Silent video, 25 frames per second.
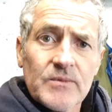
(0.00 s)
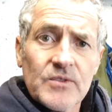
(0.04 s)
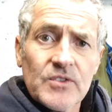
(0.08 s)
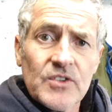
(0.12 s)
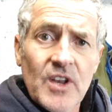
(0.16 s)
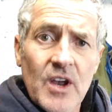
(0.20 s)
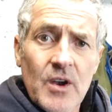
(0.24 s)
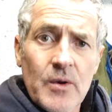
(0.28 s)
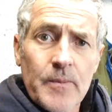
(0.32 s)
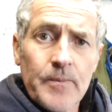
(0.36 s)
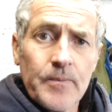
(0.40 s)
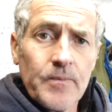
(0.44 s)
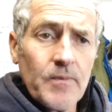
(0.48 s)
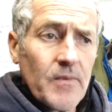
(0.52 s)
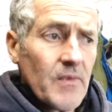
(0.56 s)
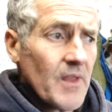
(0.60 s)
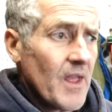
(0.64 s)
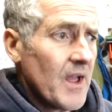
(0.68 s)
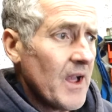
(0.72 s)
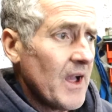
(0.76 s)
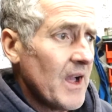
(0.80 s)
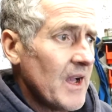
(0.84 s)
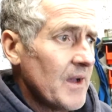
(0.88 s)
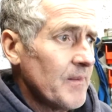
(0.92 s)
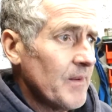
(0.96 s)
So
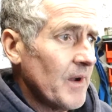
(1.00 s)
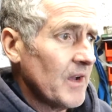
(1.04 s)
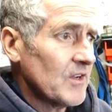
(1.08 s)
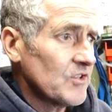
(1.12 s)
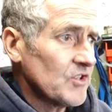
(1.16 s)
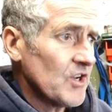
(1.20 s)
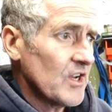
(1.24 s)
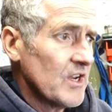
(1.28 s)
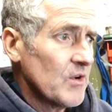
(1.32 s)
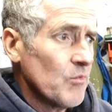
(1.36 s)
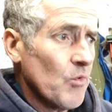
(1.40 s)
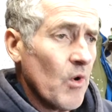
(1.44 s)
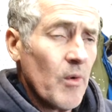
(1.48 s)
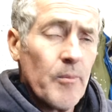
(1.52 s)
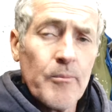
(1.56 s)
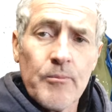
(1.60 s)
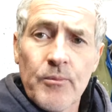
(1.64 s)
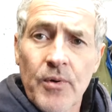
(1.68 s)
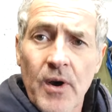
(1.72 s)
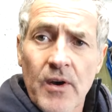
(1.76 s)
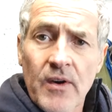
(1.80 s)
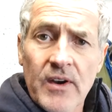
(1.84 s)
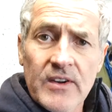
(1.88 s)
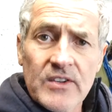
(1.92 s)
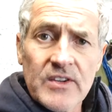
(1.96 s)
I'll show you what
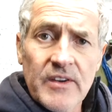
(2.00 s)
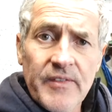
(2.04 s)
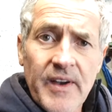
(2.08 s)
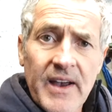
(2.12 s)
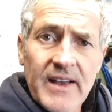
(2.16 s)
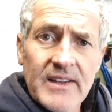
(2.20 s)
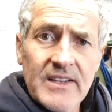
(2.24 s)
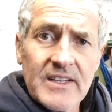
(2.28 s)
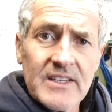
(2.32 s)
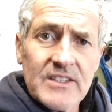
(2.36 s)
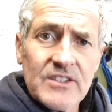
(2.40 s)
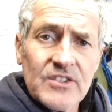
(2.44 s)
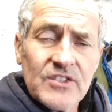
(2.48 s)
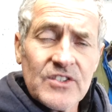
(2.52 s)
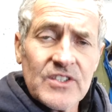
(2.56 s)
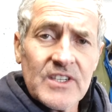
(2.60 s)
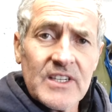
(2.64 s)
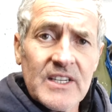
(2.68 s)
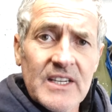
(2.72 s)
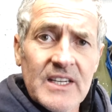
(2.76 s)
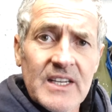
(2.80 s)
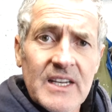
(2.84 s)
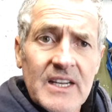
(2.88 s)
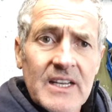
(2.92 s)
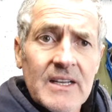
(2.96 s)
progress I've had and
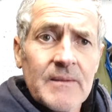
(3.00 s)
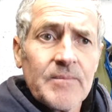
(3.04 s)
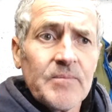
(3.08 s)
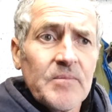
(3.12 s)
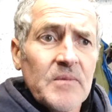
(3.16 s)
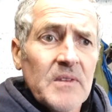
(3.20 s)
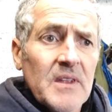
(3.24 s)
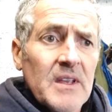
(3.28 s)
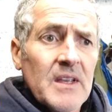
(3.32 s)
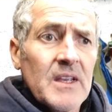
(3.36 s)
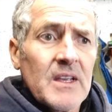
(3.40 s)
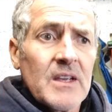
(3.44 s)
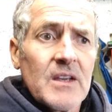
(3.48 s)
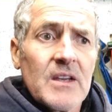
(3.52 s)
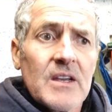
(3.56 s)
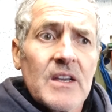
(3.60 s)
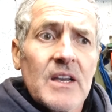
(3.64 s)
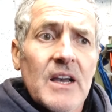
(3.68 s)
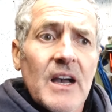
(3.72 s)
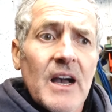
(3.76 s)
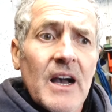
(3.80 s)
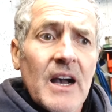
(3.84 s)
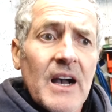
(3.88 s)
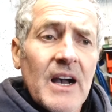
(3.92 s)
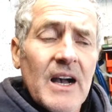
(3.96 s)
see.
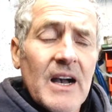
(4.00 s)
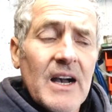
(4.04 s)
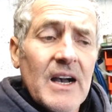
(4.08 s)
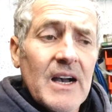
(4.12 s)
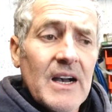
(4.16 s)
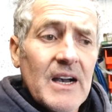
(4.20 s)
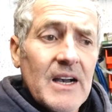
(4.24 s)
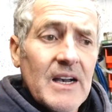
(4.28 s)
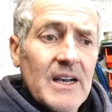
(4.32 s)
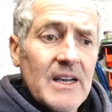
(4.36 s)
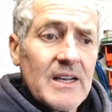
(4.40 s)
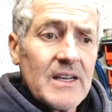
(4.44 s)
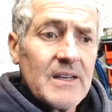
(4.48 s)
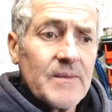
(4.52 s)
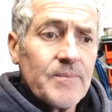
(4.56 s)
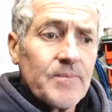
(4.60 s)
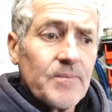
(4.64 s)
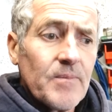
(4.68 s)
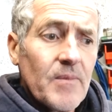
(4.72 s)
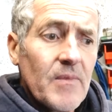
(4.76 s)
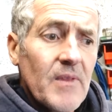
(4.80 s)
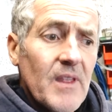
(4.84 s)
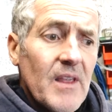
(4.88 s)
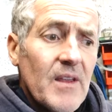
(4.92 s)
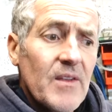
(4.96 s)

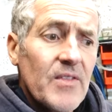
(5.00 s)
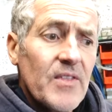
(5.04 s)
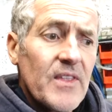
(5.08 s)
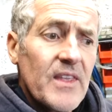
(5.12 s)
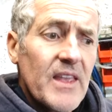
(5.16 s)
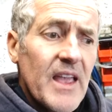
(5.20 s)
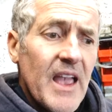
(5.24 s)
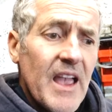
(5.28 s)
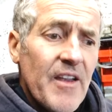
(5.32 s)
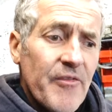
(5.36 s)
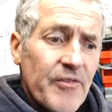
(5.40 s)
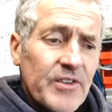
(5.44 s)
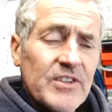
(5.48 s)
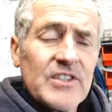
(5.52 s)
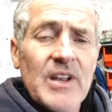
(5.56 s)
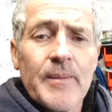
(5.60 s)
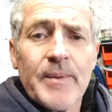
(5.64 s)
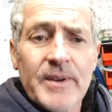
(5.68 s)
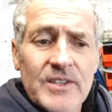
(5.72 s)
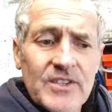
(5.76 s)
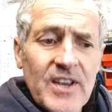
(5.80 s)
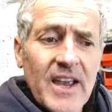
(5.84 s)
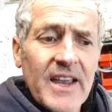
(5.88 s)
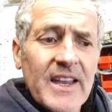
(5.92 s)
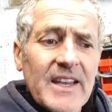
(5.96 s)
Every step
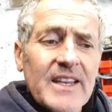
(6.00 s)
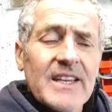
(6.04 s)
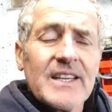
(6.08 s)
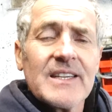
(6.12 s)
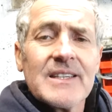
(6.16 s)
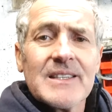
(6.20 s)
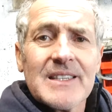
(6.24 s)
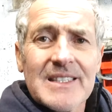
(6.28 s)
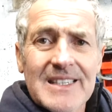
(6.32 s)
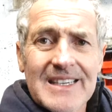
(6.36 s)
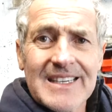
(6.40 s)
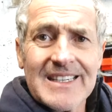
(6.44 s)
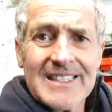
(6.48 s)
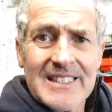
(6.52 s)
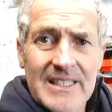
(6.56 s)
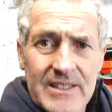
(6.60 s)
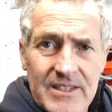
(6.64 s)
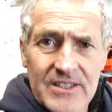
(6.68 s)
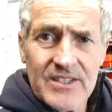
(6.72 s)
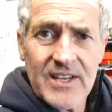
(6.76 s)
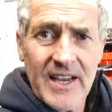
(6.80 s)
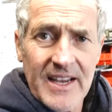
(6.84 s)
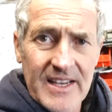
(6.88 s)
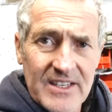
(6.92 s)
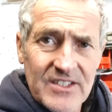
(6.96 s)
I take, I seem
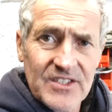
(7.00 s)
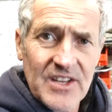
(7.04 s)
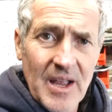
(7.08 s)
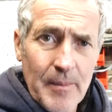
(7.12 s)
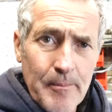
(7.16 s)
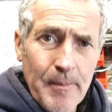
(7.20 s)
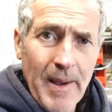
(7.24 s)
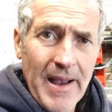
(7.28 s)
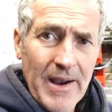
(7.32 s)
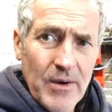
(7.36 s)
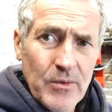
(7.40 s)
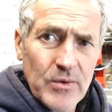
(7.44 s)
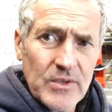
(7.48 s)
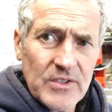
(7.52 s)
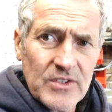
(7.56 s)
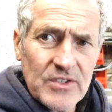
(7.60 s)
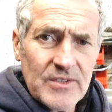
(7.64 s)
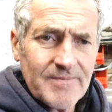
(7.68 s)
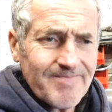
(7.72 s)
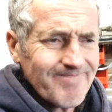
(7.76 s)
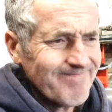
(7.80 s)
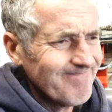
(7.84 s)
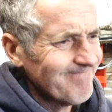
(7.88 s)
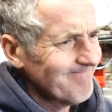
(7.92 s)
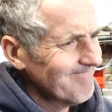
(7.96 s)
to take a step
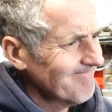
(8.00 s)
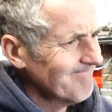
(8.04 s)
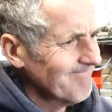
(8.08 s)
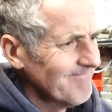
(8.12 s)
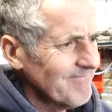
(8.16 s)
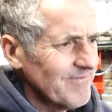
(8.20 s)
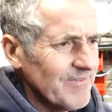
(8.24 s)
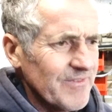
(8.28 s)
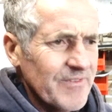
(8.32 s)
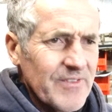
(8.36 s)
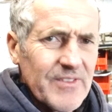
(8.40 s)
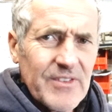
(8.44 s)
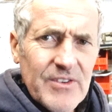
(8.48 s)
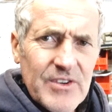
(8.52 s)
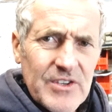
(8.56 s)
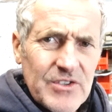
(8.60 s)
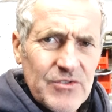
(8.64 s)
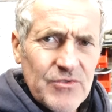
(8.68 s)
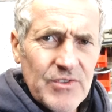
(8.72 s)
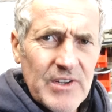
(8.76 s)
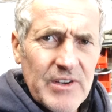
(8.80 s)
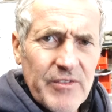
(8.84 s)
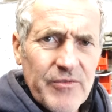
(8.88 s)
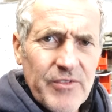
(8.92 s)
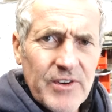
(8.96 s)
backwards. It's
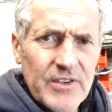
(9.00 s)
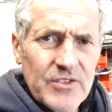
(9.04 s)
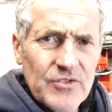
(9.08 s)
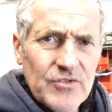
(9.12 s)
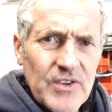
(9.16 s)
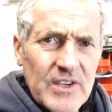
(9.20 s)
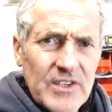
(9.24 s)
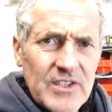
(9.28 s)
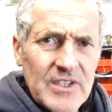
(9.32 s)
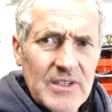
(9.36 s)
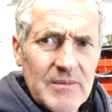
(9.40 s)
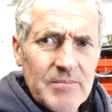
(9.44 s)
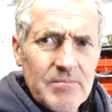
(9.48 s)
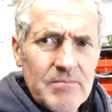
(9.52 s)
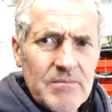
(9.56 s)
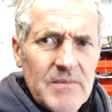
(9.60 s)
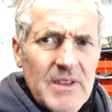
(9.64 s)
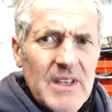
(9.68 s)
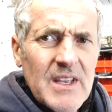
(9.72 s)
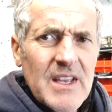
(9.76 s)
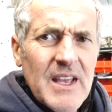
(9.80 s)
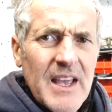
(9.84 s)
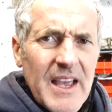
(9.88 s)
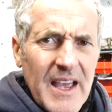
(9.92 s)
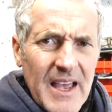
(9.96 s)
really frustrating.
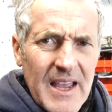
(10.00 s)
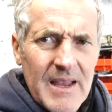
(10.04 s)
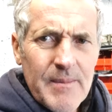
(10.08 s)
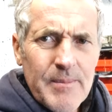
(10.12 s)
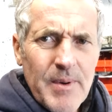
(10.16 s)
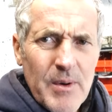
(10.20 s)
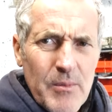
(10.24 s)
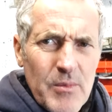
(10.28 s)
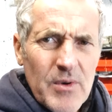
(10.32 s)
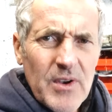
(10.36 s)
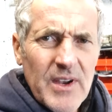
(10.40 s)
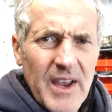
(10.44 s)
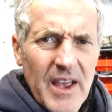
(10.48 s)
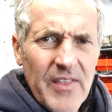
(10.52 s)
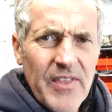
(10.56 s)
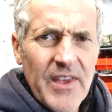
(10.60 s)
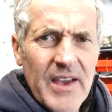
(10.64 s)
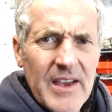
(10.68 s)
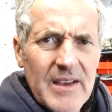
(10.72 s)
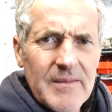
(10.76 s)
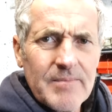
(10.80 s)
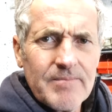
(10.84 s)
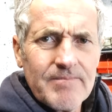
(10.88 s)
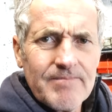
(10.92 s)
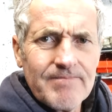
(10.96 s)
Hey, but we'll get
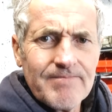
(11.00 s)
there.